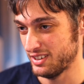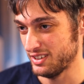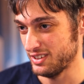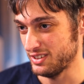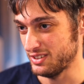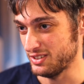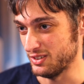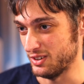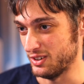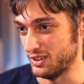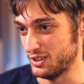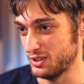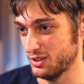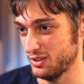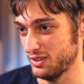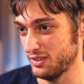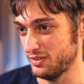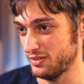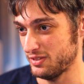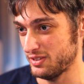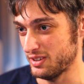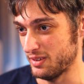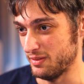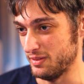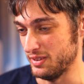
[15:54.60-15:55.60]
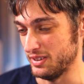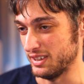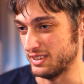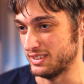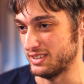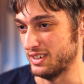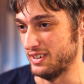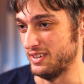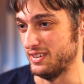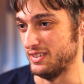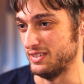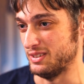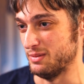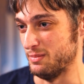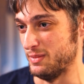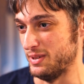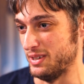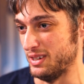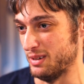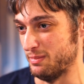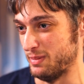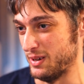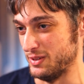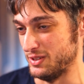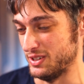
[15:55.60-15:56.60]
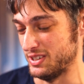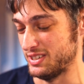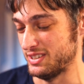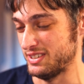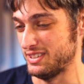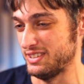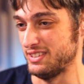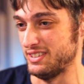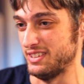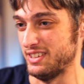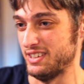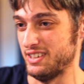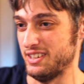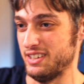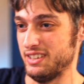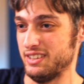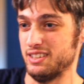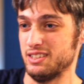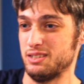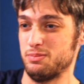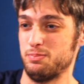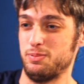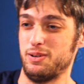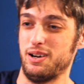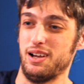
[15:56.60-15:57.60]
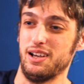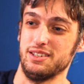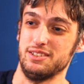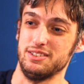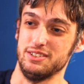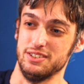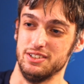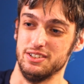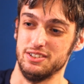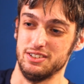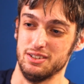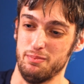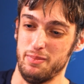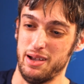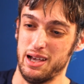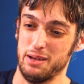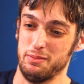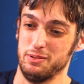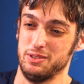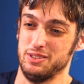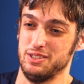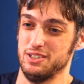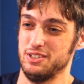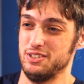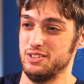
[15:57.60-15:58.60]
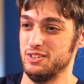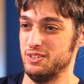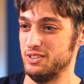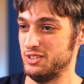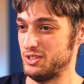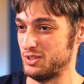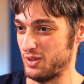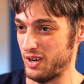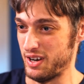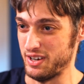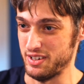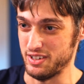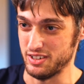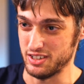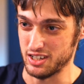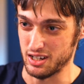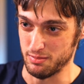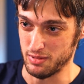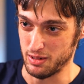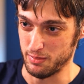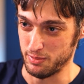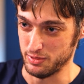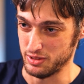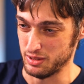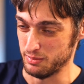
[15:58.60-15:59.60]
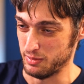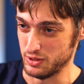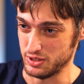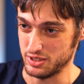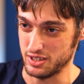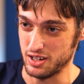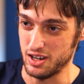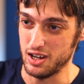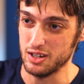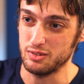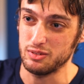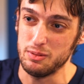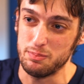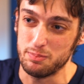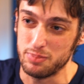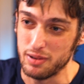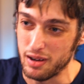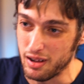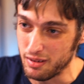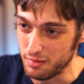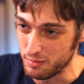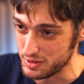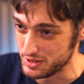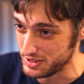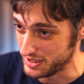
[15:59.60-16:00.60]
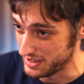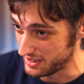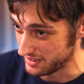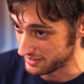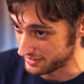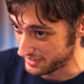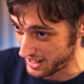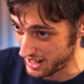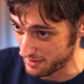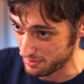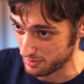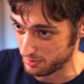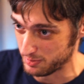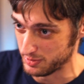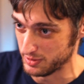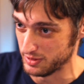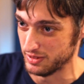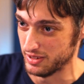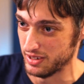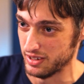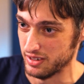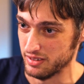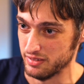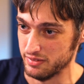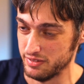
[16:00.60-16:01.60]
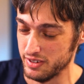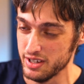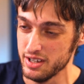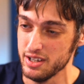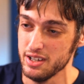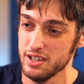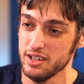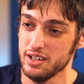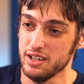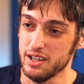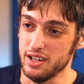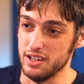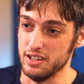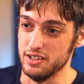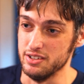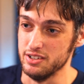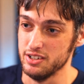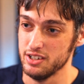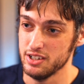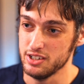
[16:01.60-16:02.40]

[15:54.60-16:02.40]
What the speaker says: So there's sort of something exciting to me about just seeing this process of mathematicians trying to come up with the most concrete problems they are capable of and